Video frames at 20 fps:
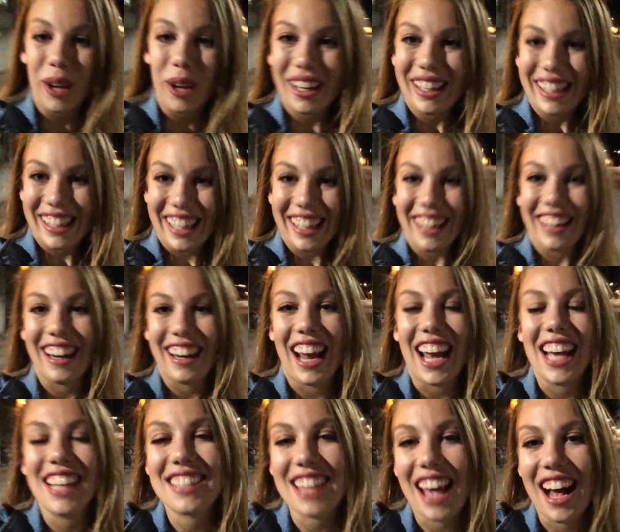we're here.
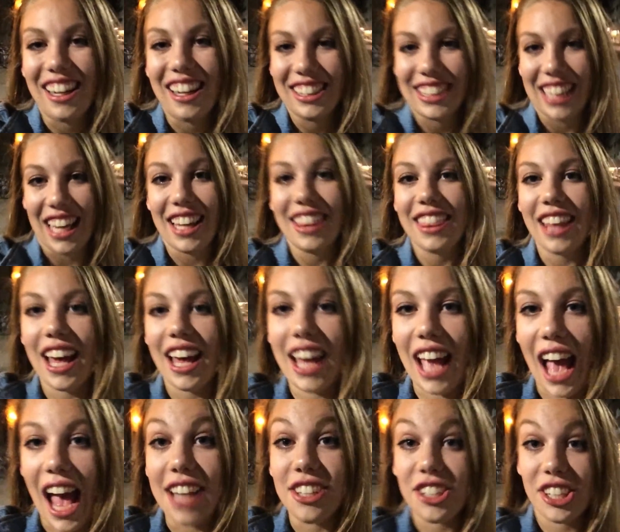It's held in the
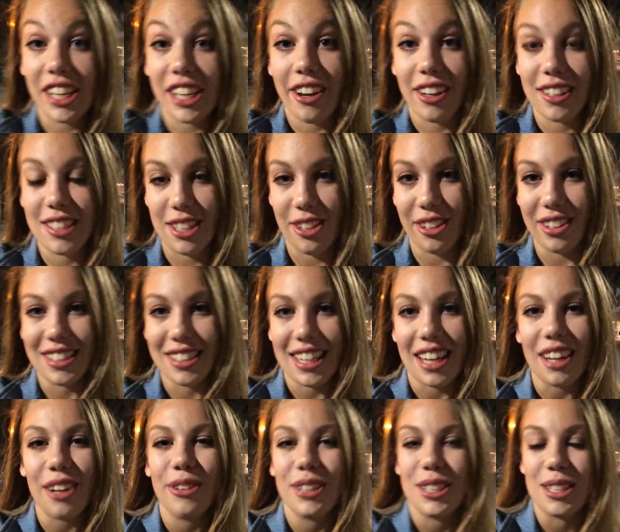Engineering Student
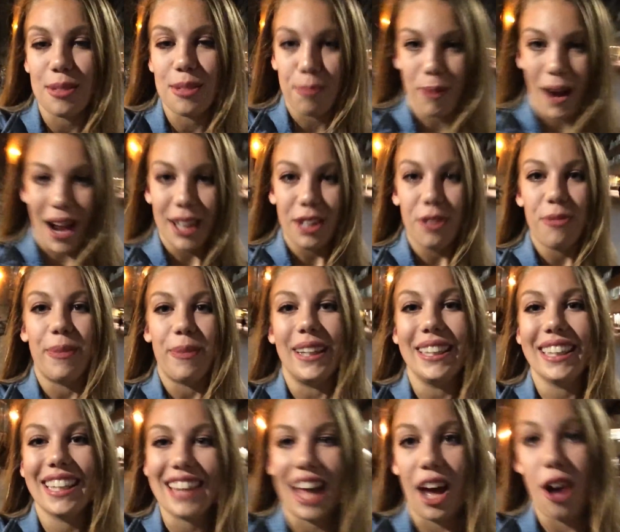Center, which is a brand new
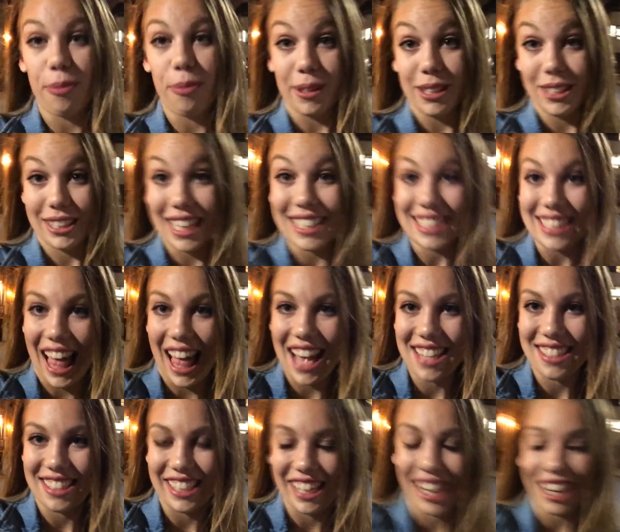building that opened just
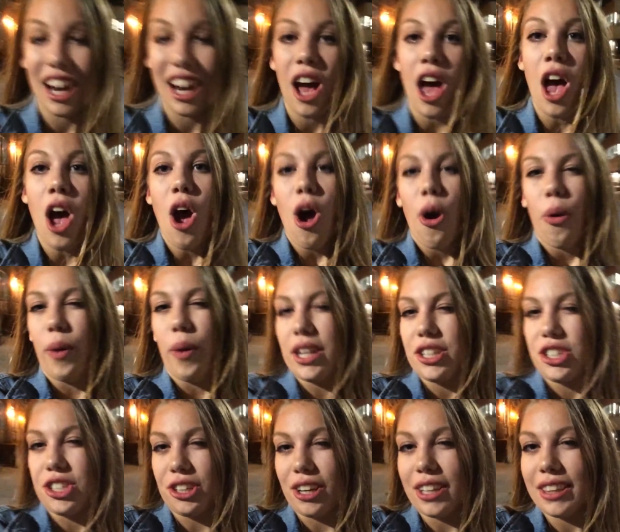last year,
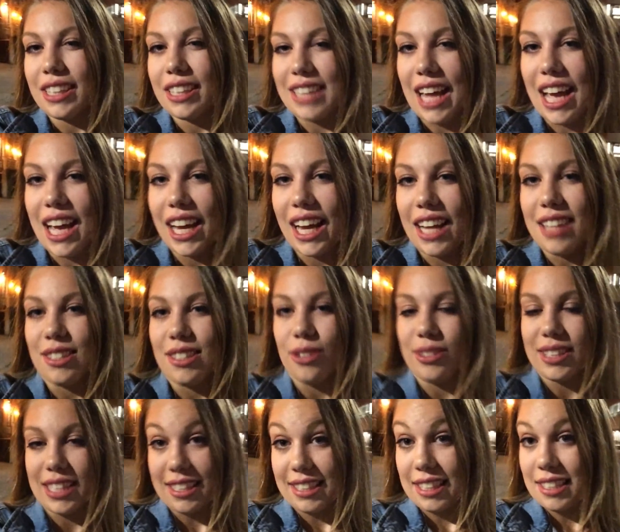which during the day is
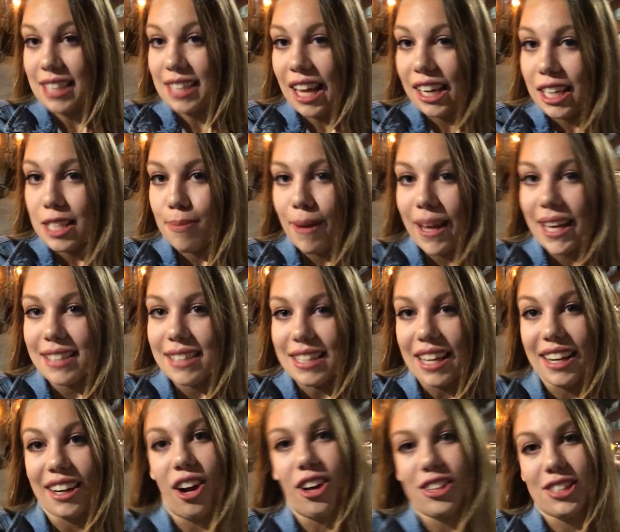used as a study space
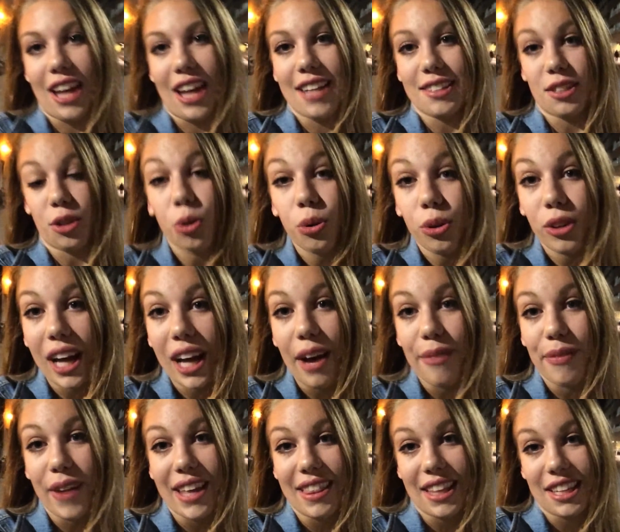and it also has a cool
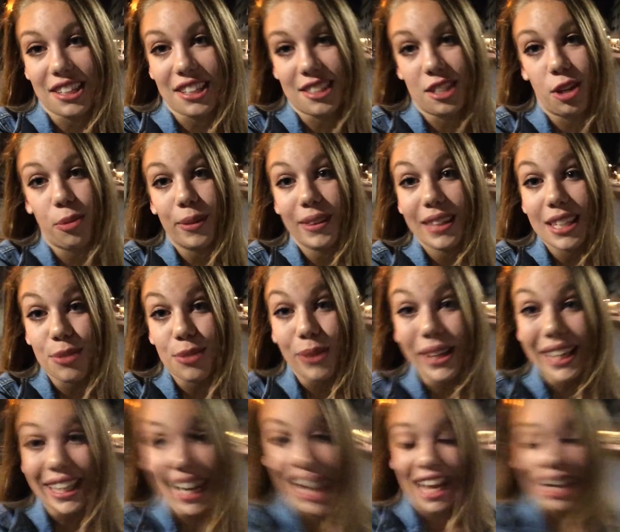cafe that just opened this
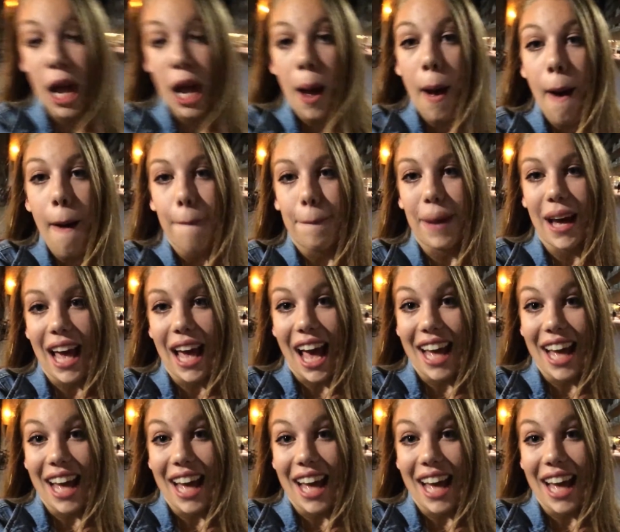week in it. But